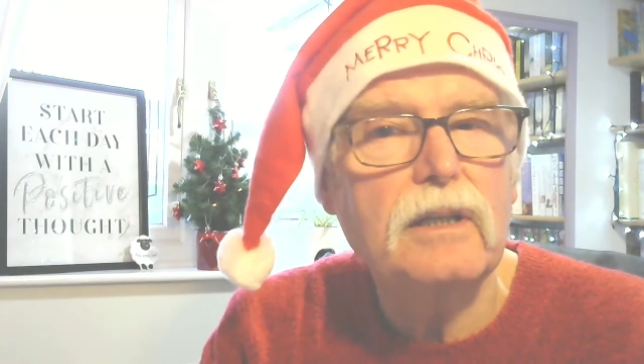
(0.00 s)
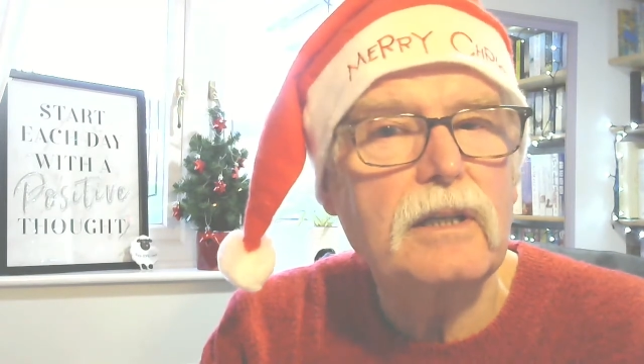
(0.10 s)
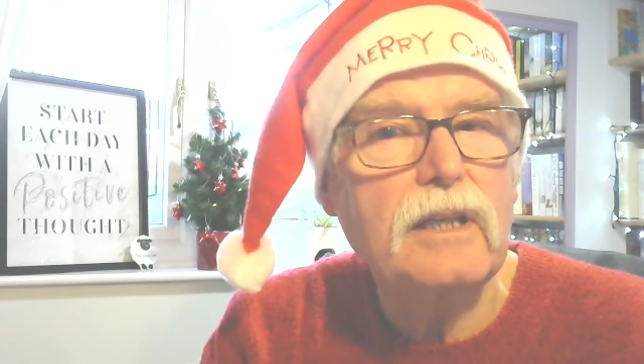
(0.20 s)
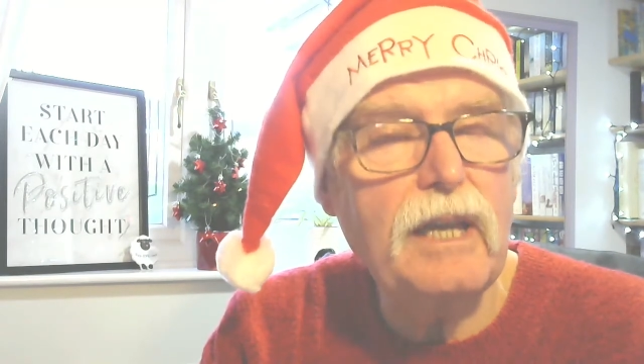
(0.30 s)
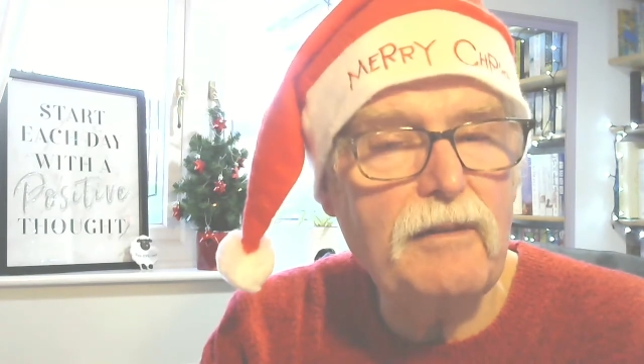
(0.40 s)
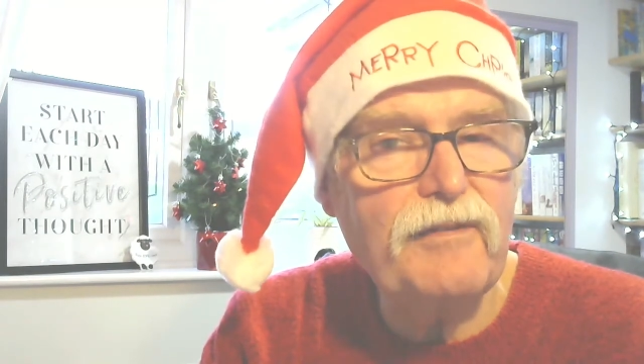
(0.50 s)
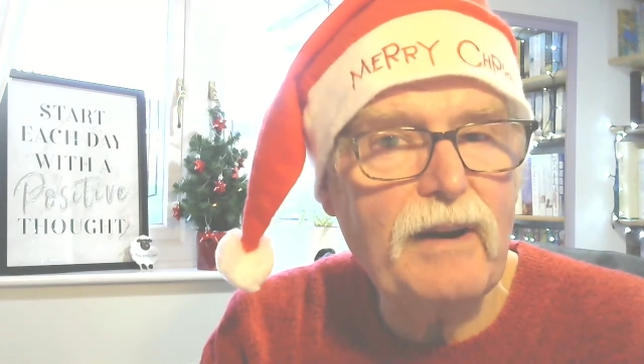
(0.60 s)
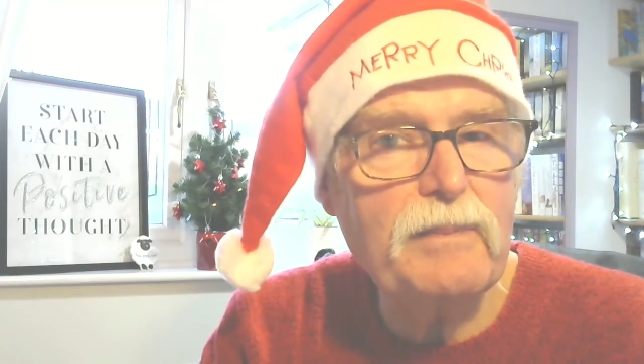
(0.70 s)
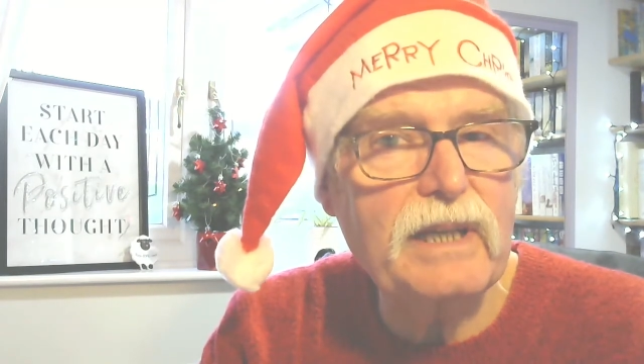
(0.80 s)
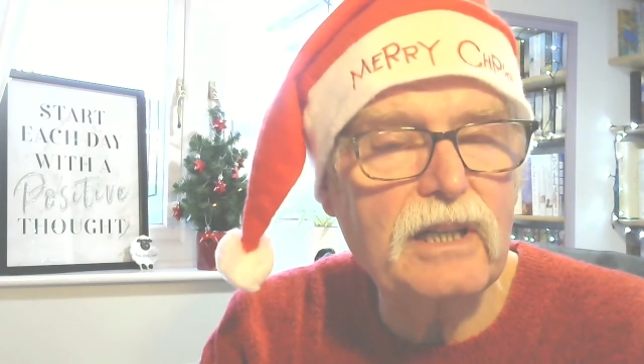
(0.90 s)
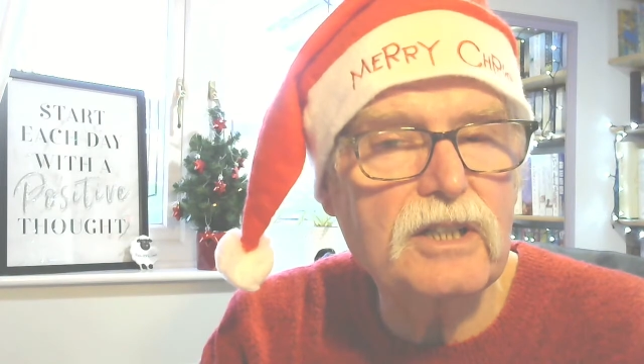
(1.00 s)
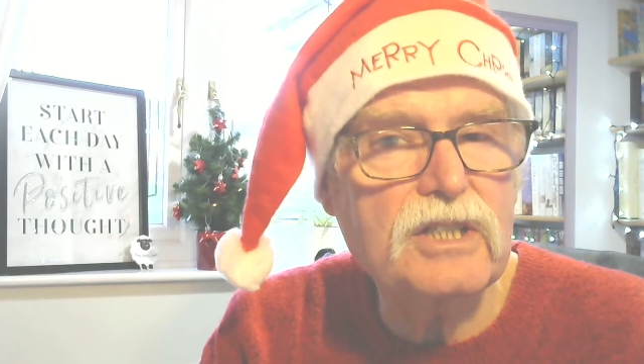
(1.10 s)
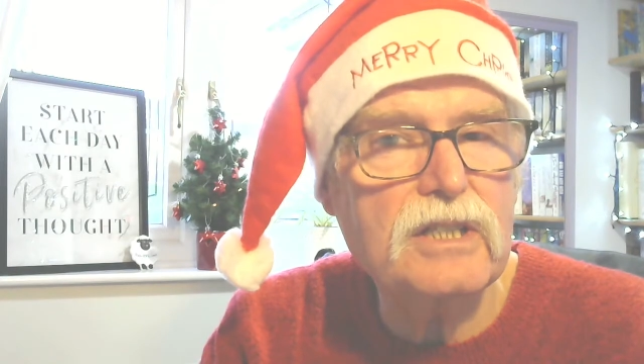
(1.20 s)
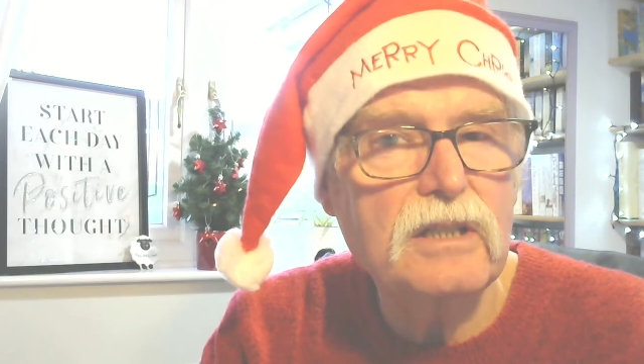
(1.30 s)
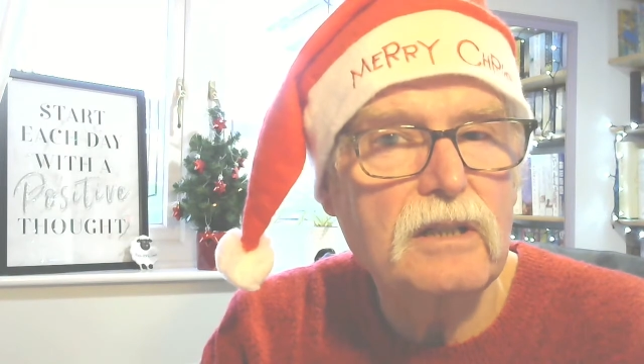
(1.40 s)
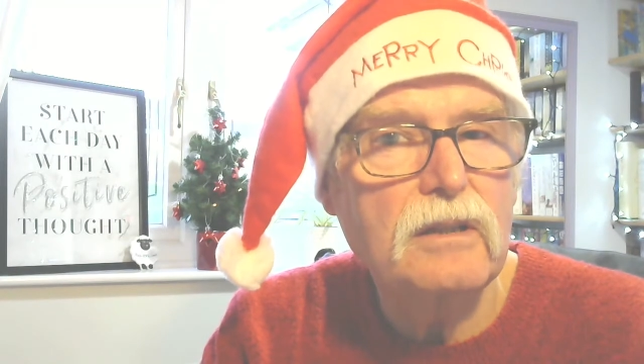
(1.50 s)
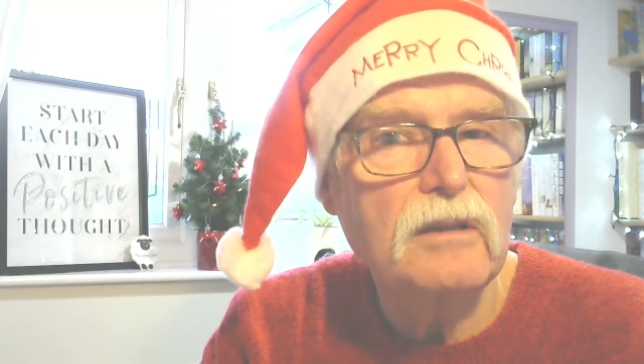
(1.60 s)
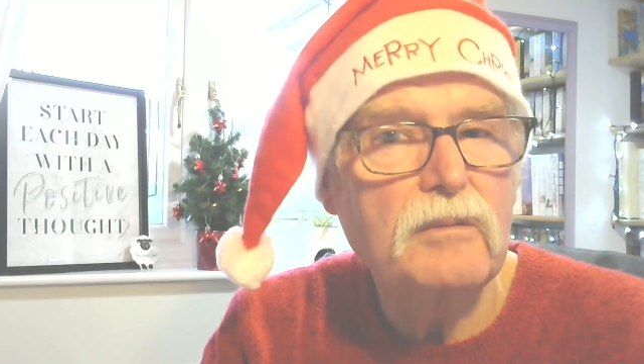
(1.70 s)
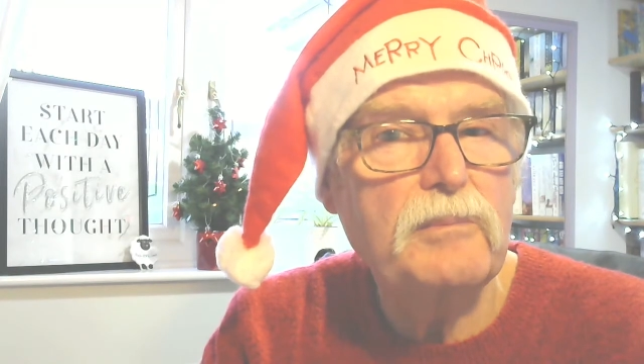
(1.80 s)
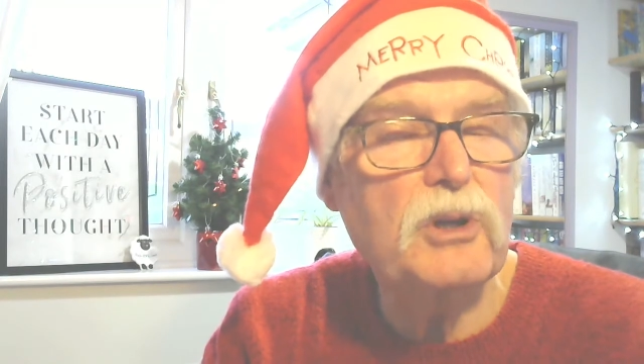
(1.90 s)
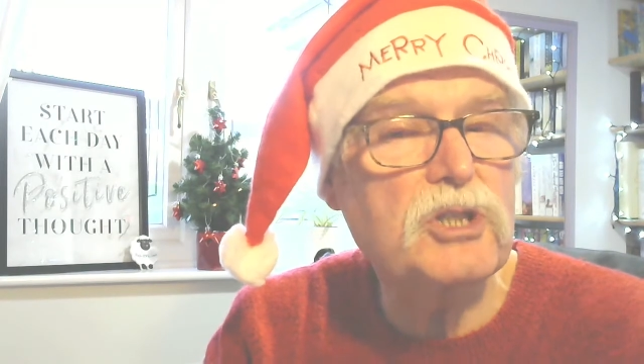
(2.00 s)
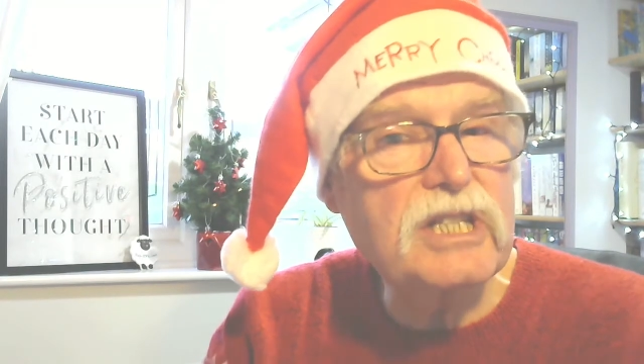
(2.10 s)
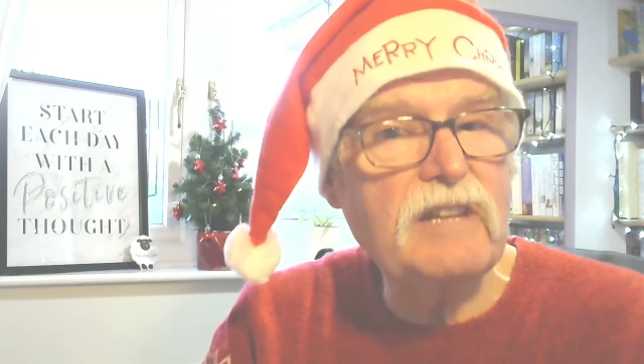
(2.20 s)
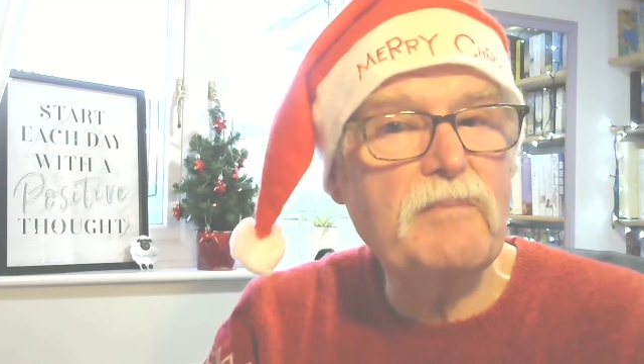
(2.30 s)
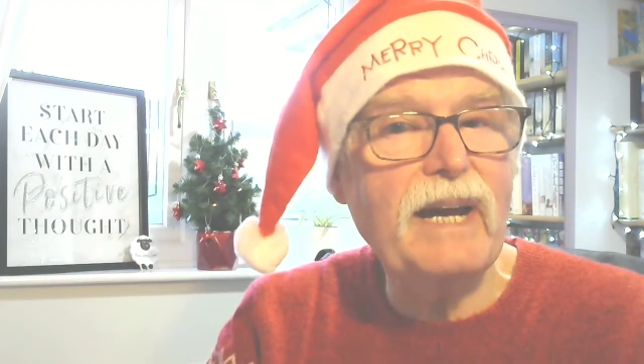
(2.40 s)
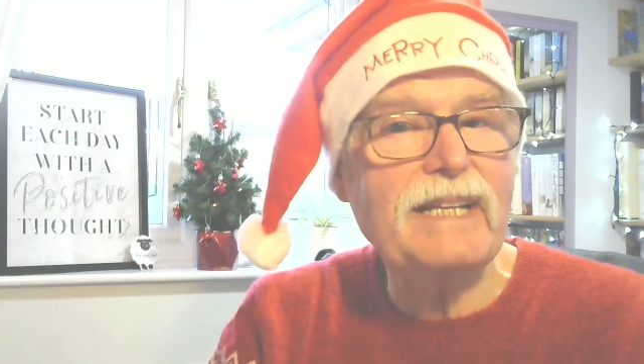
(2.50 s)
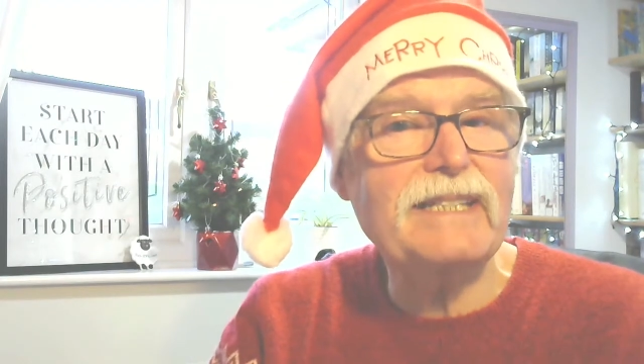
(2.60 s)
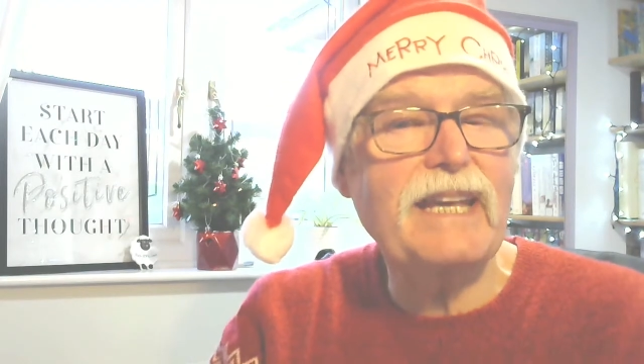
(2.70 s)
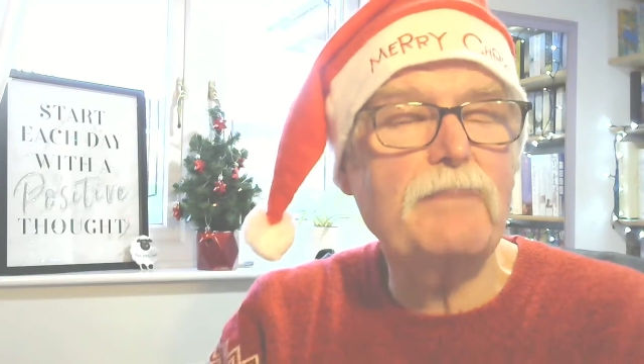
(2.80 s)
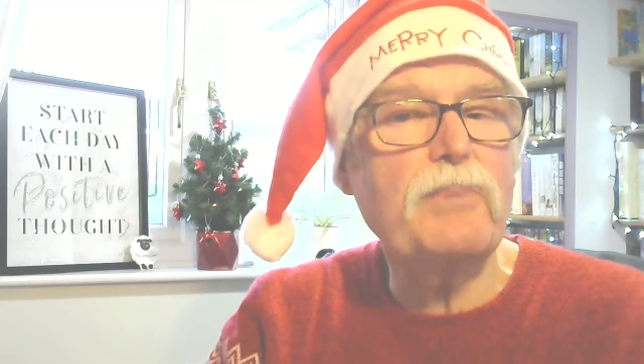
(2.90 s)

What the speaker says: Keep fabulous. Positive mindset,